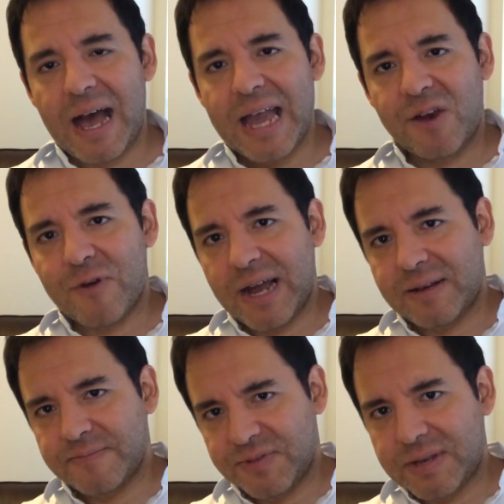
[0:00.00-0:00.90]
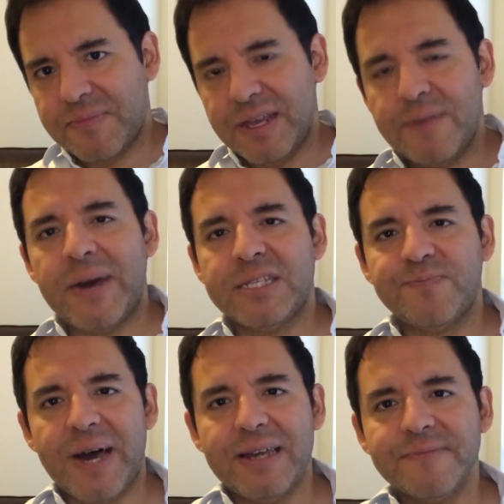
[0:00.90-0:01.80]
I cracked something in my
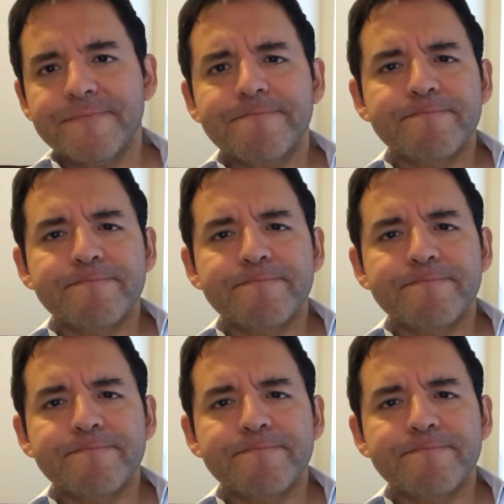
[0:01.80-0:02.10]
spine